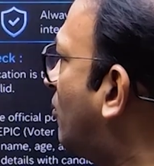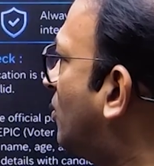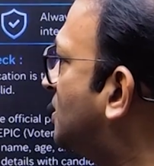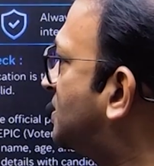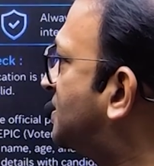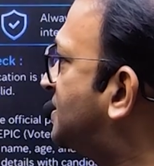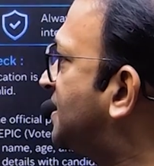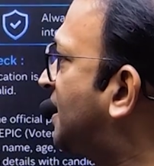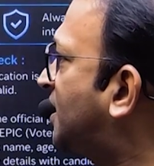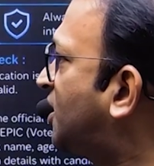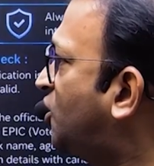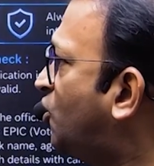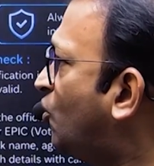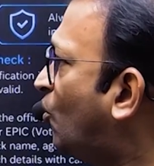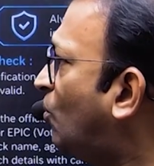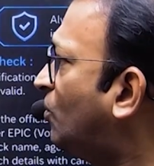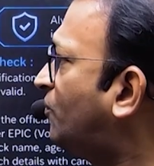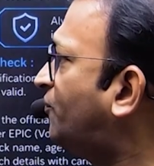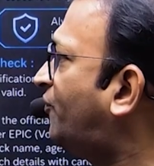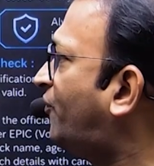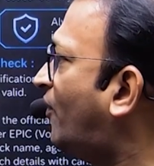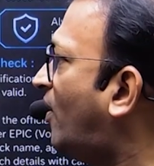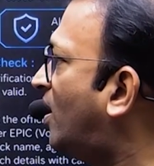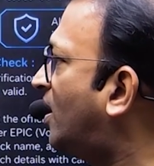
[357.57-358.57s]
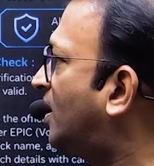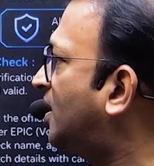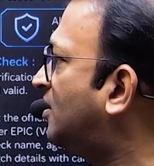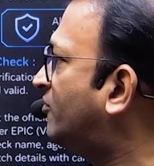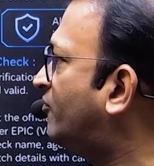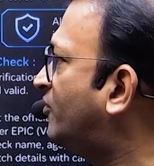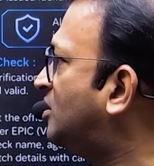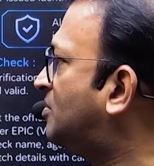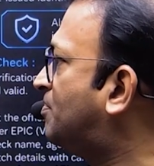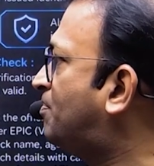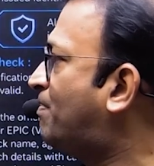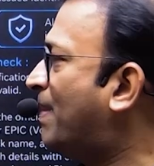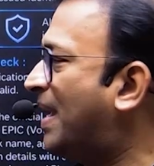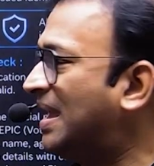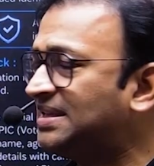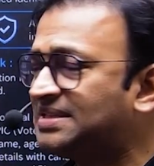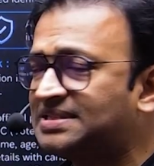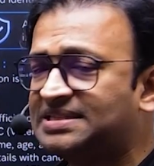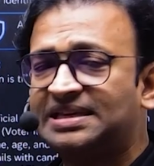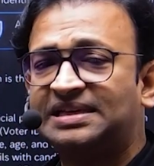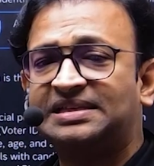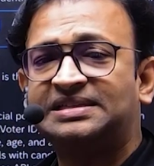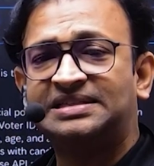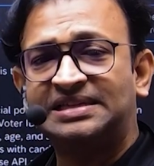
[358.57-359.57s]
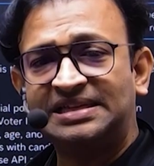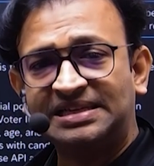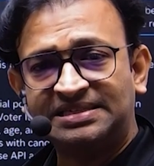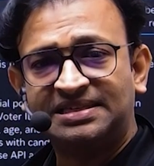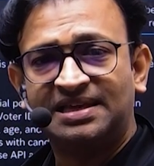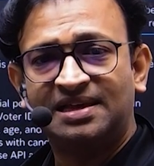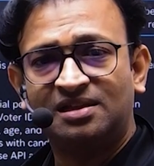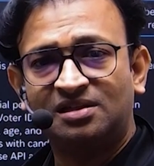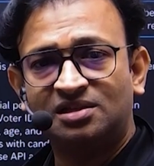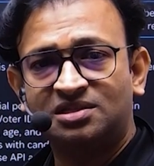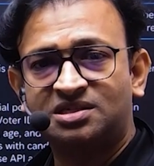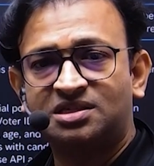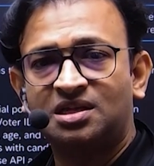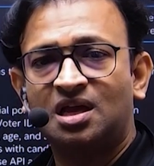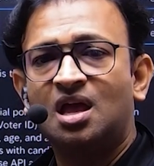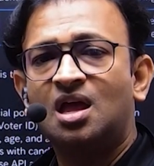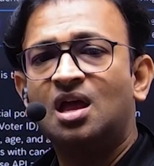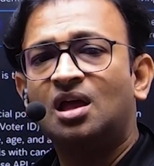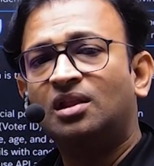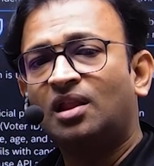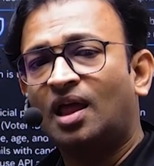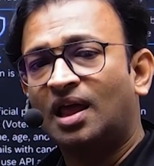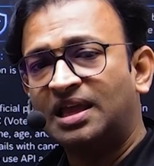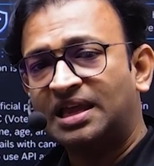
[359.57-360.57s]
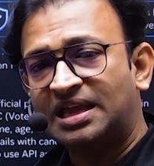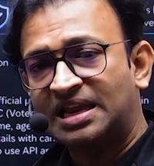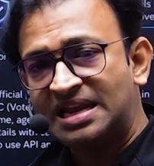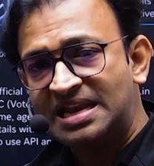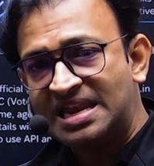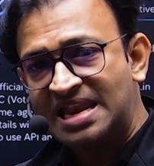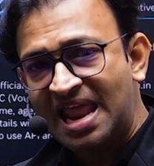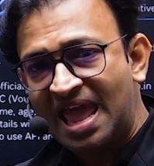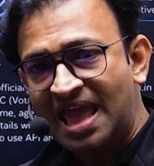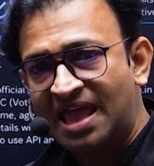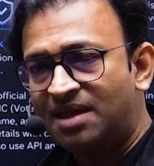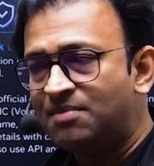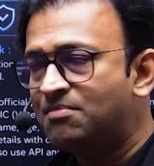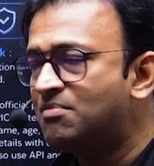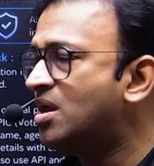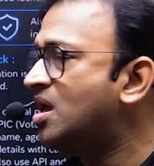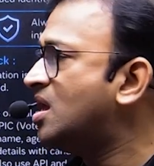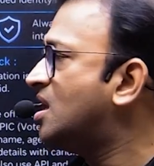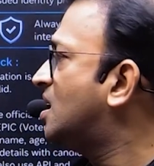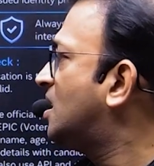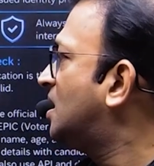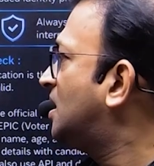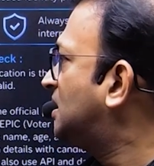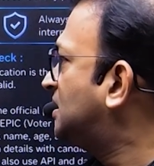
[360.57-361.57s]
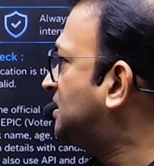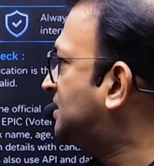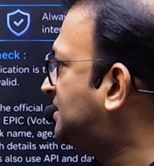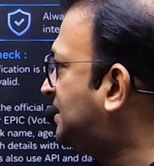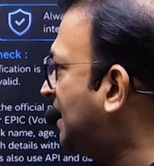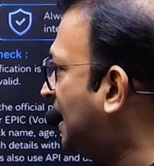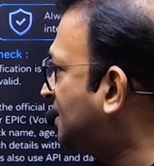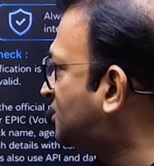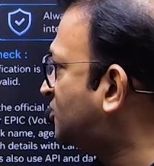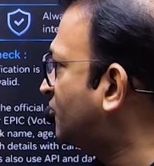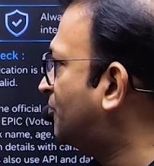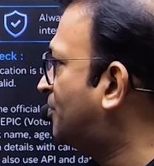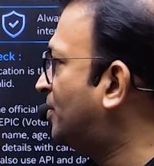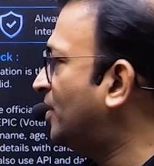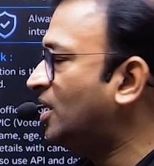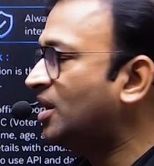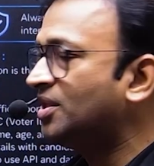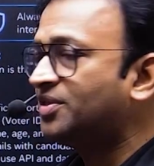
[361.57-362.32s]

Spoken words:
secured file with basic details like name, date of birth,